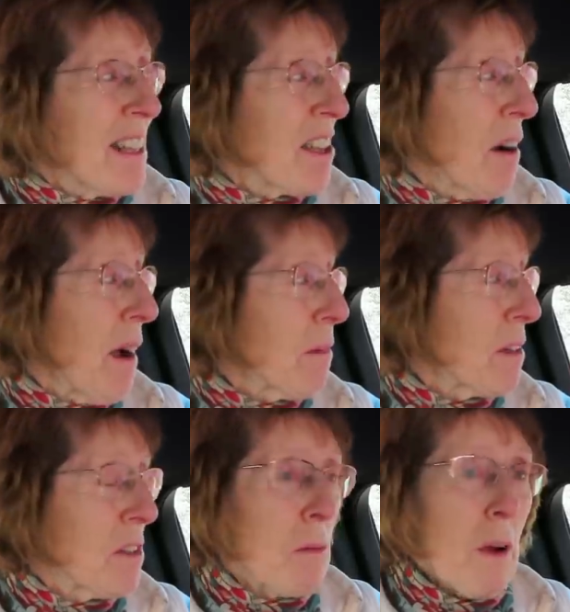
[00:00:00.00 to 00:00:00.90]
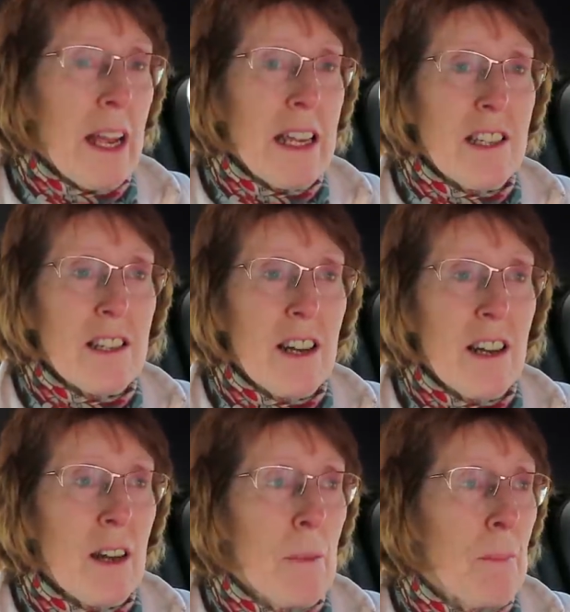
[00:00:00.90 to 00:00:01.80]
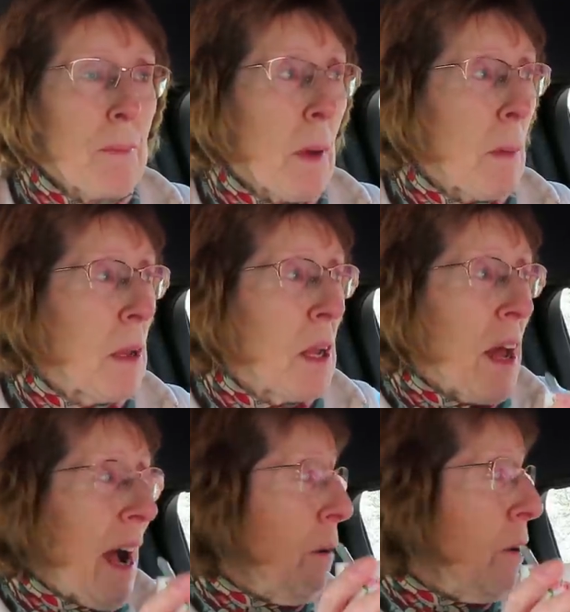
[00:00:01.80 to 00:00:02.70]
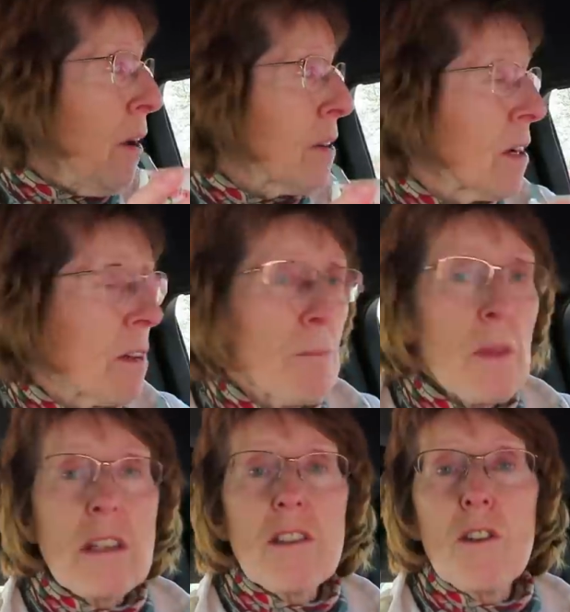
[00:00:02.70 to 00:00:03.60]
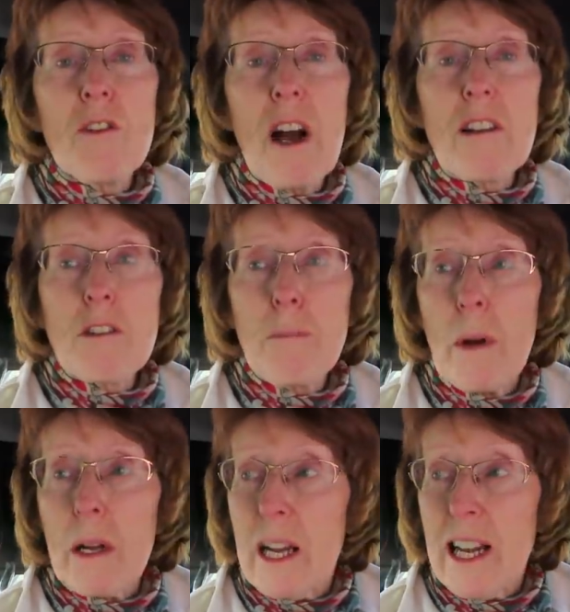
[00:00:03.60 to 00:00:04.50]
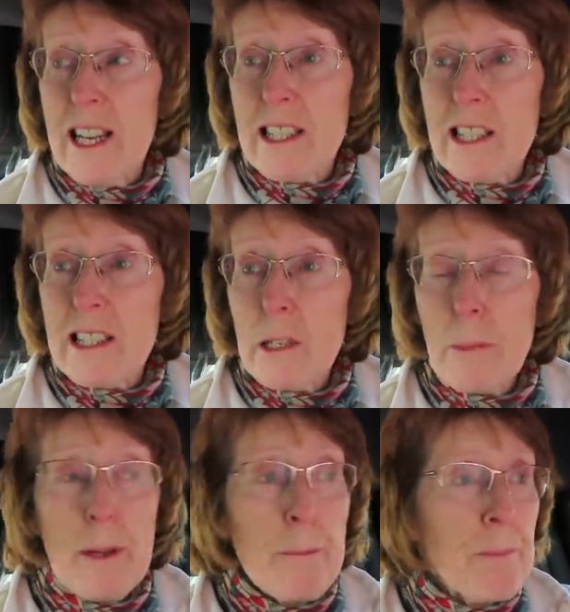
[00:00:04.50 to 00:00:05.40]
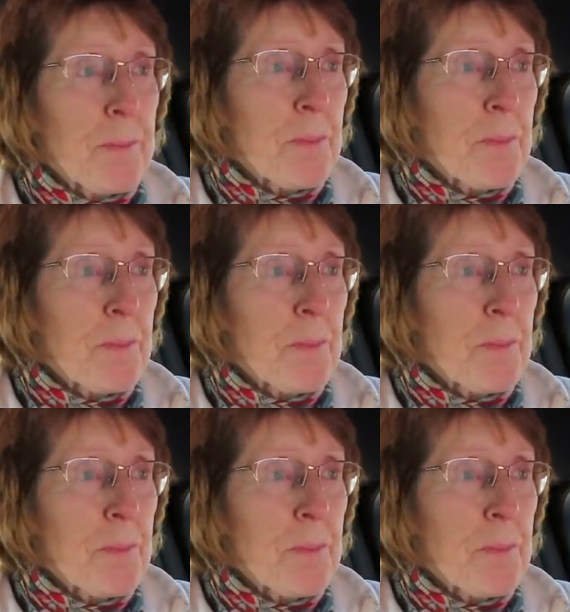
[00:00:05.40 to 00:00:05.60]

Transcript: So I'm going to wait maybe an hour until that's cleared a little bit.